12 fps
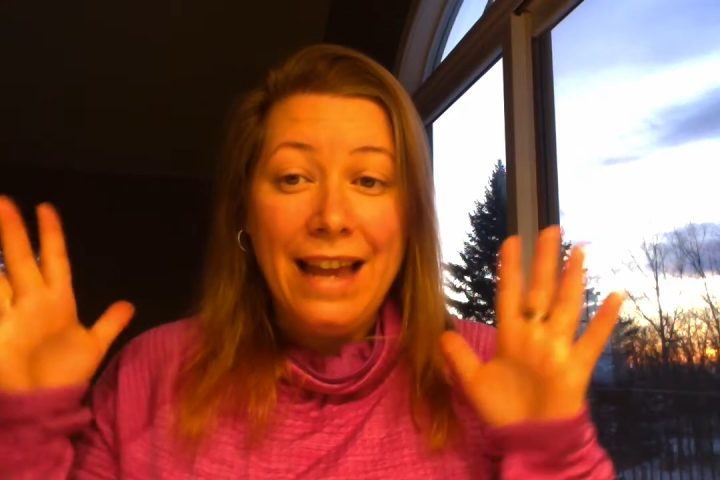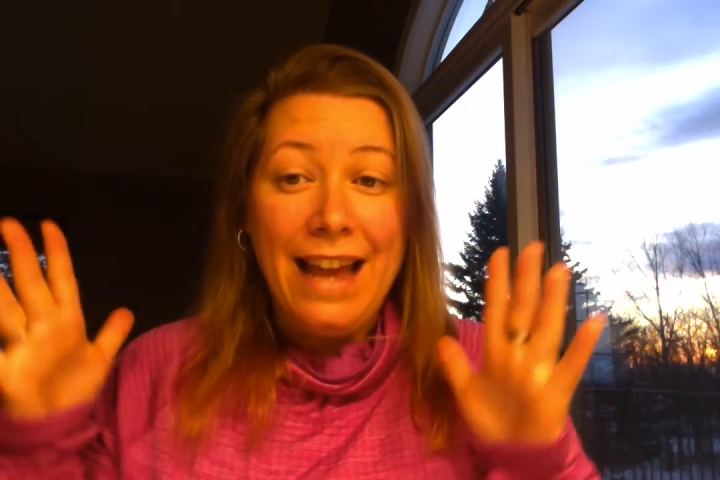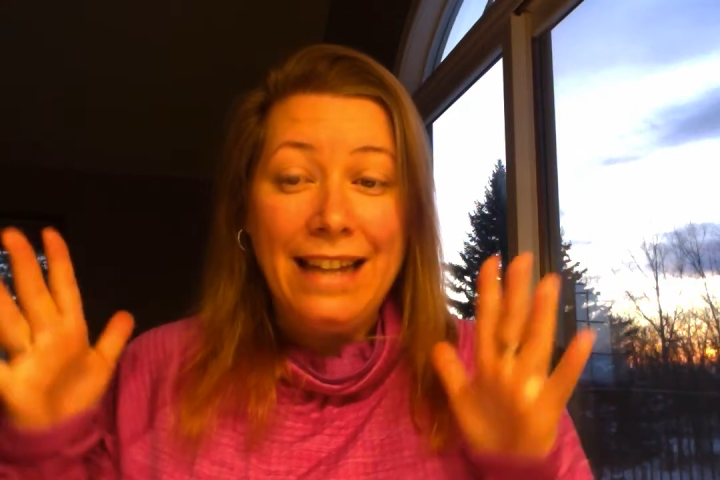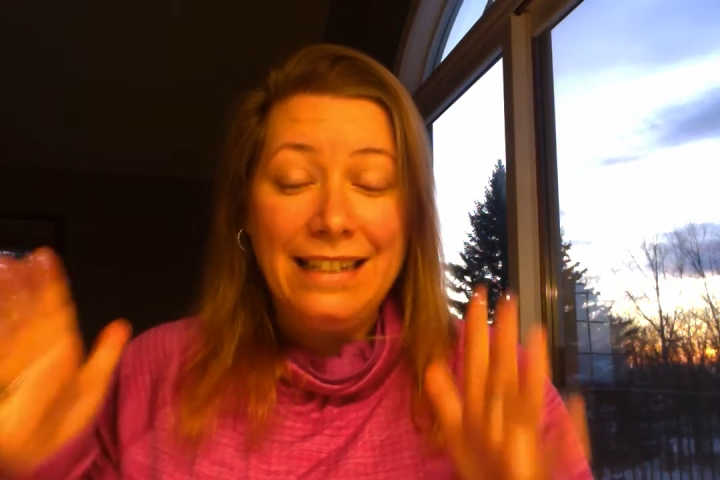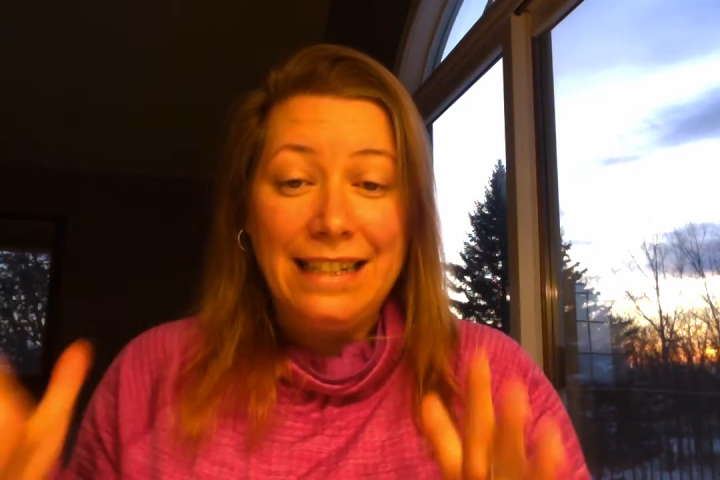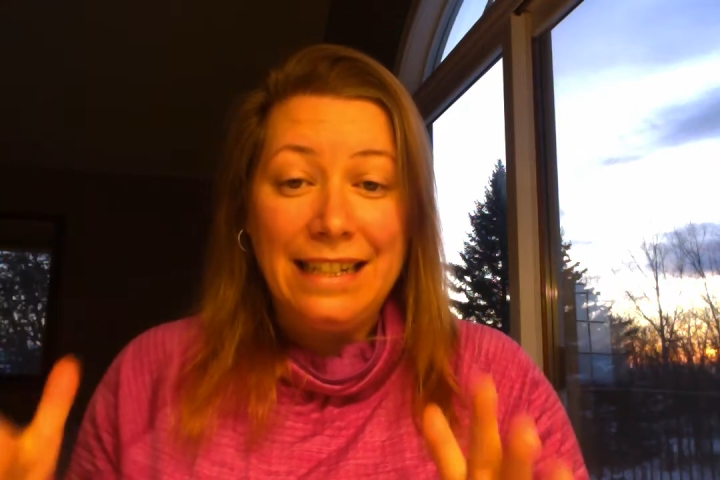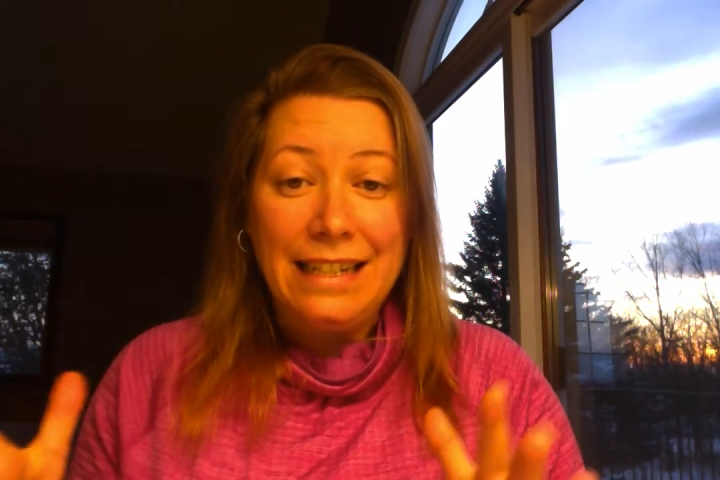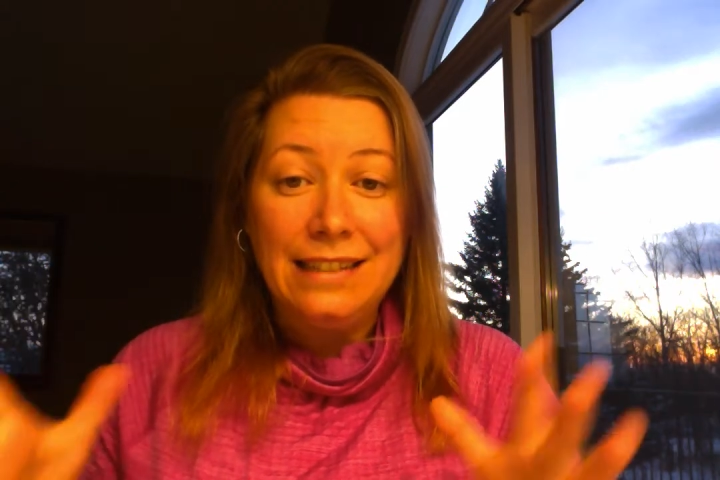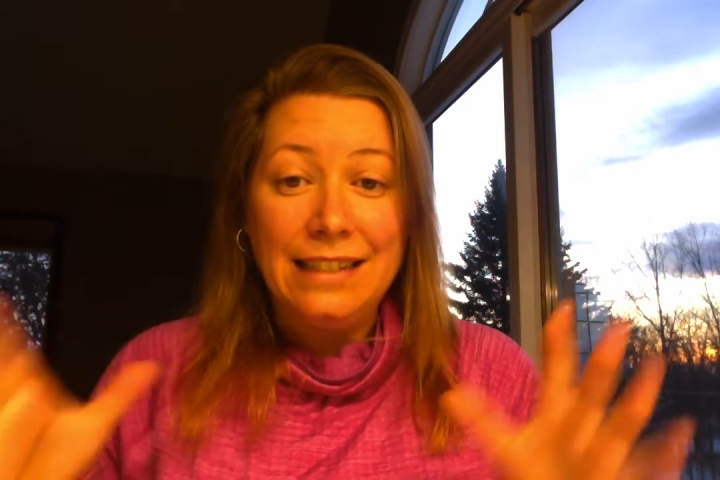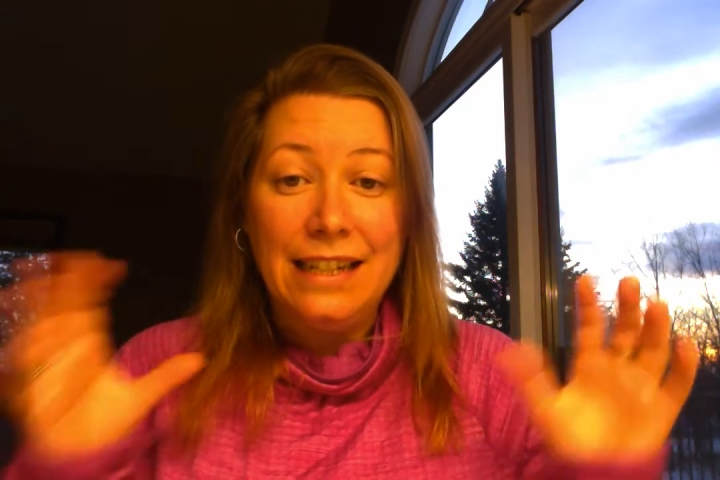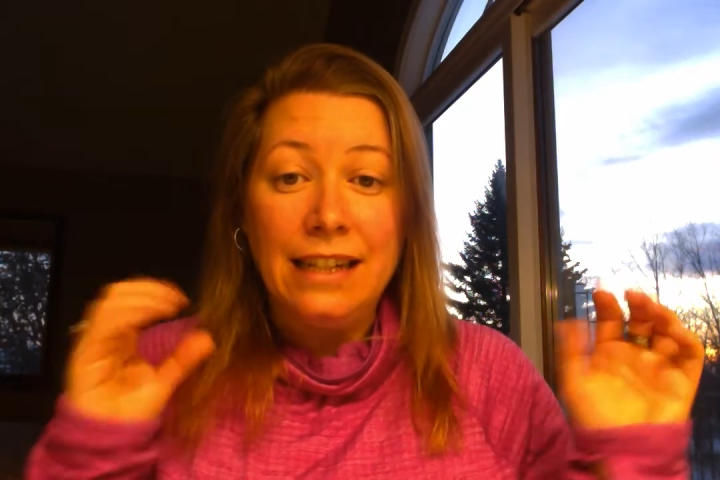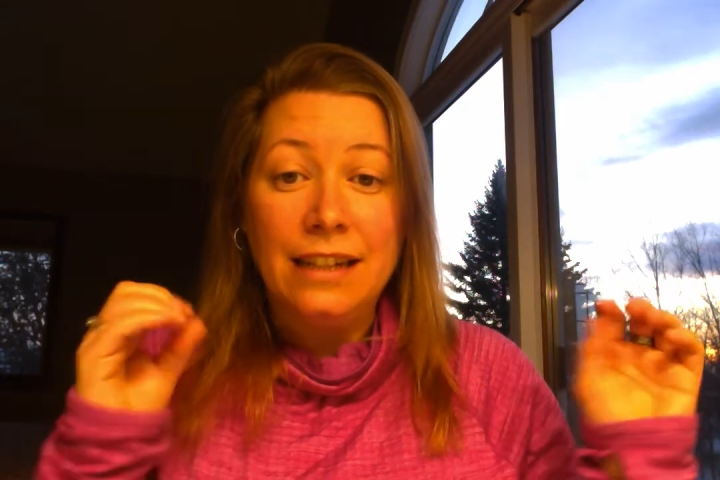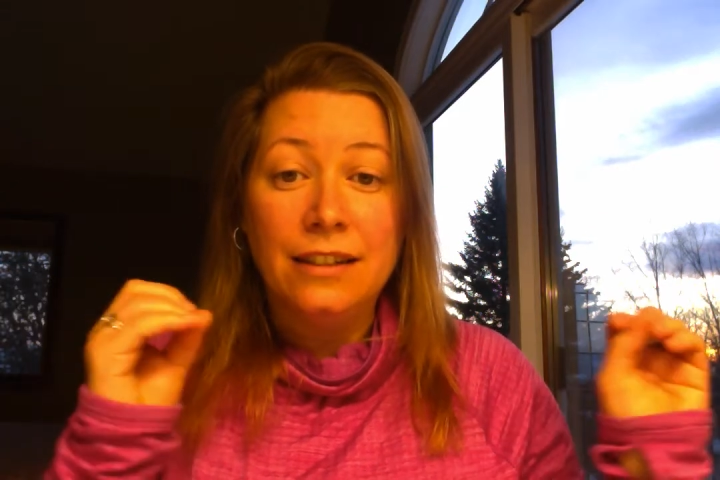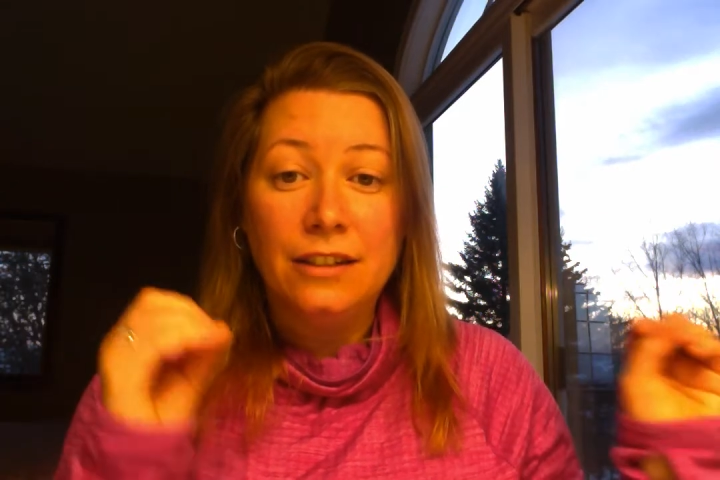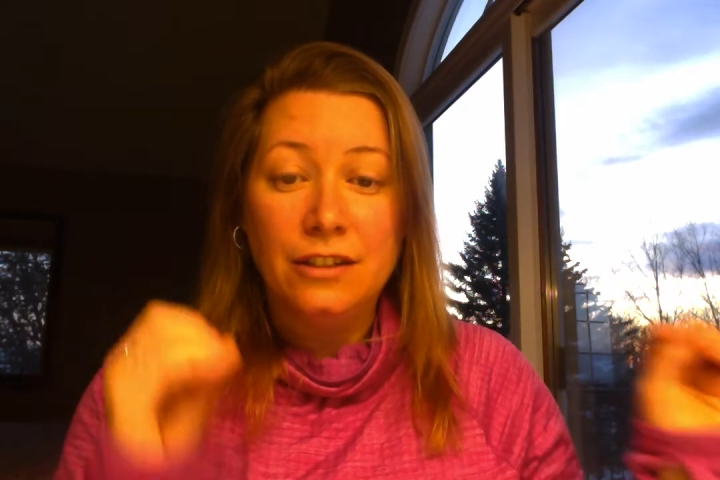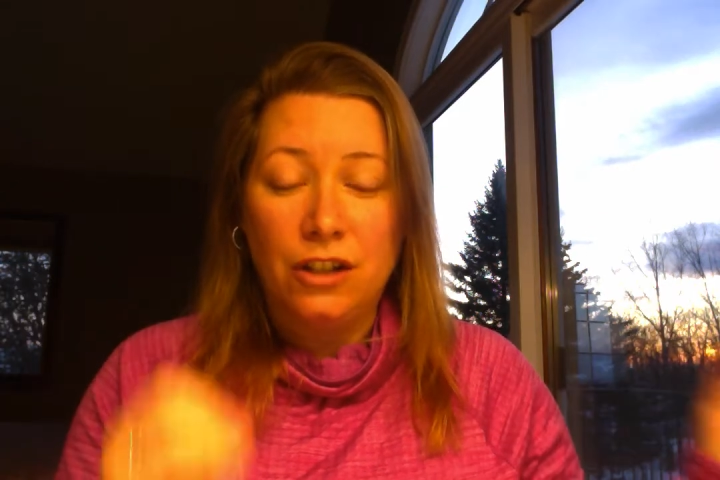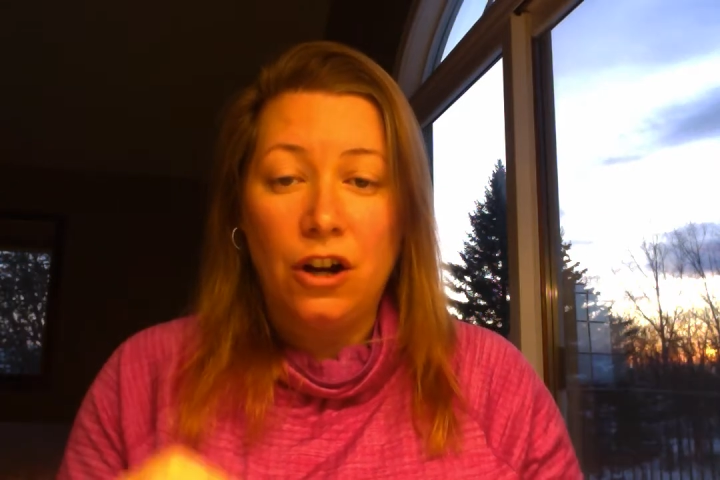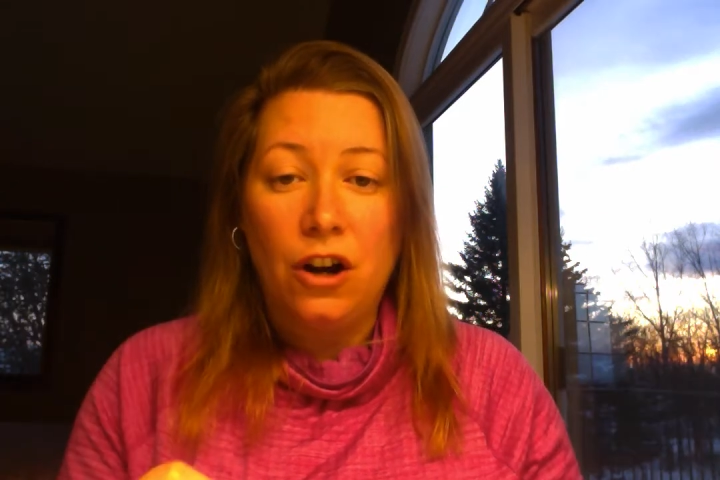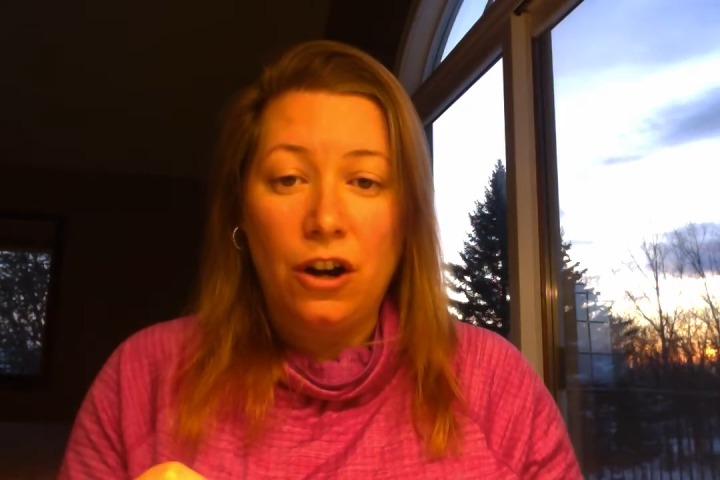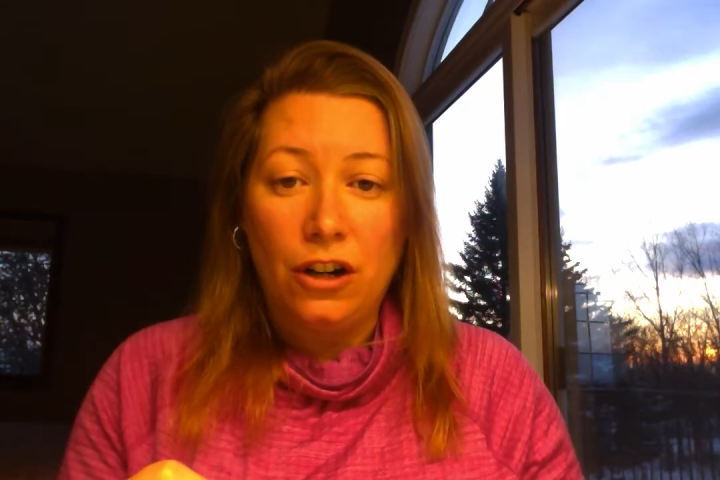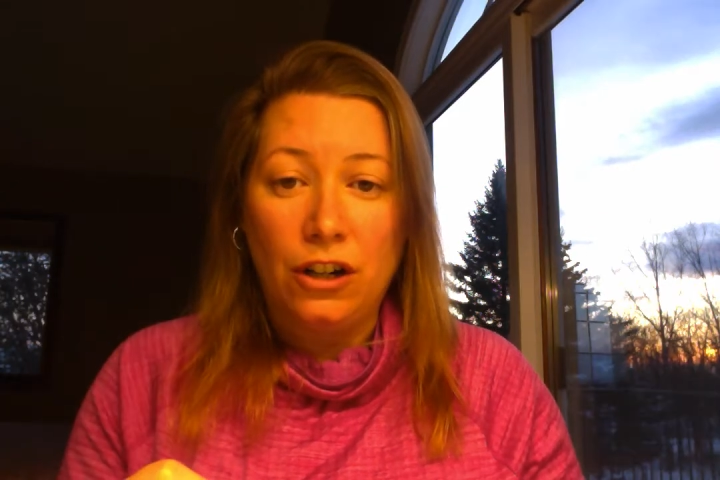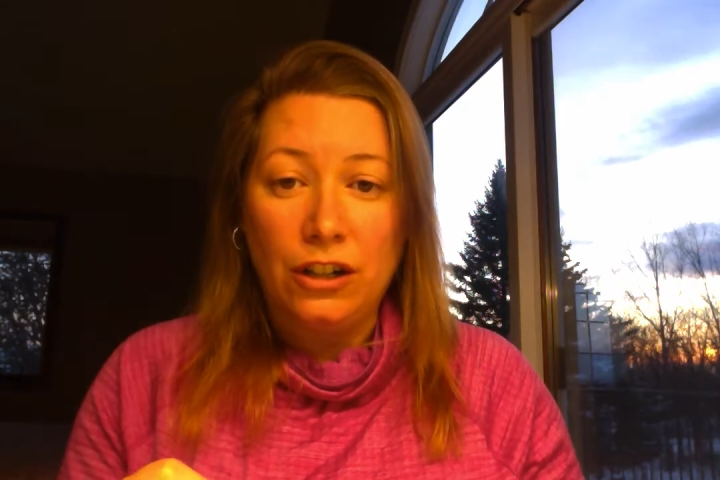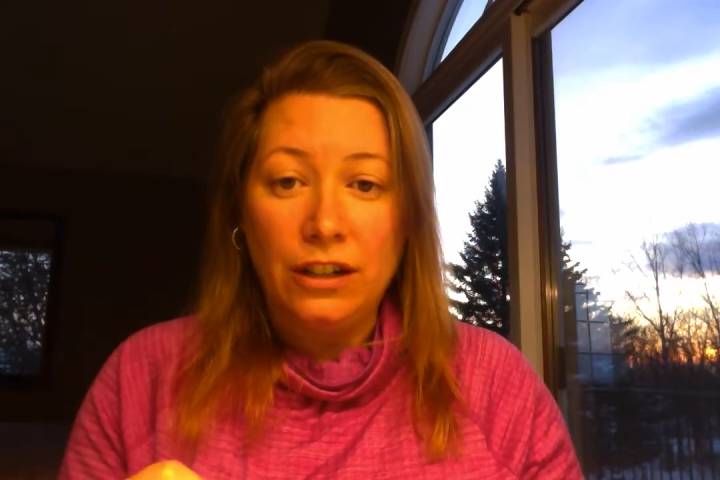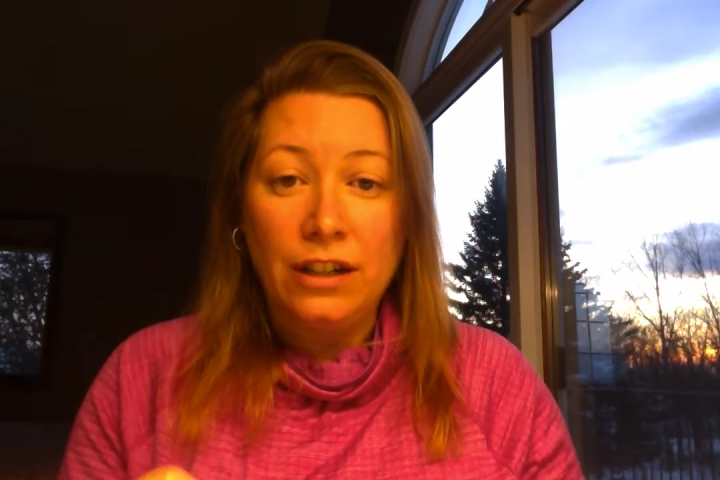and easy to
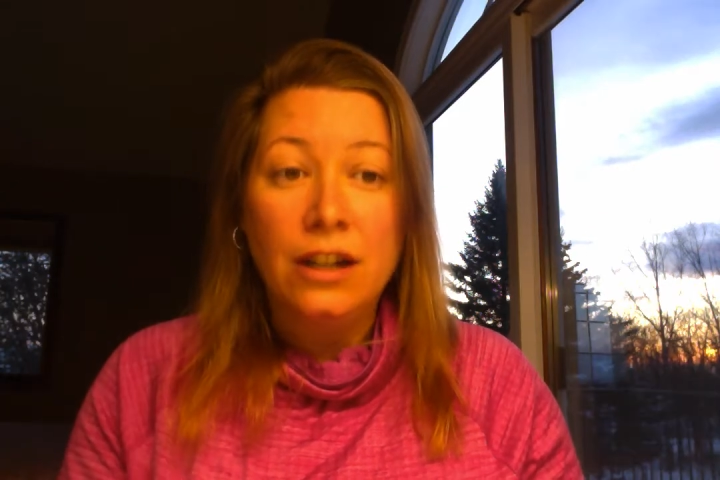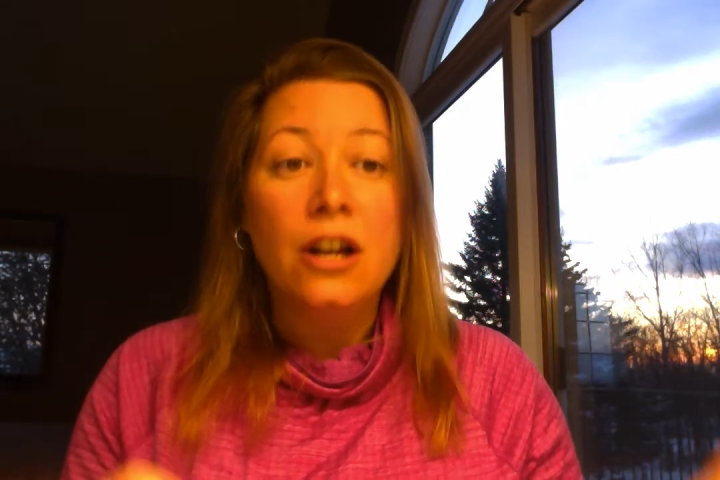hard.